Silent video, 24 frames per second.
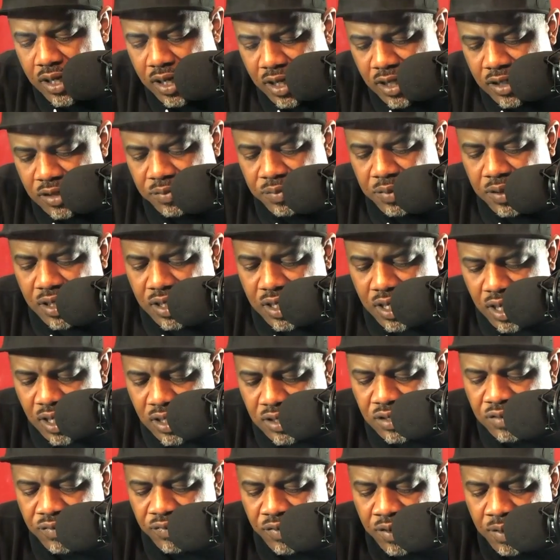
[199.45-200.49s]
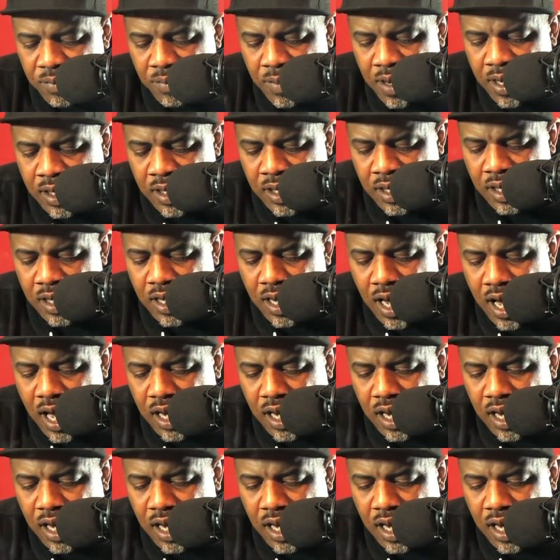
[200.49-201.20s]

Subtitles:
Because of it, my nigga,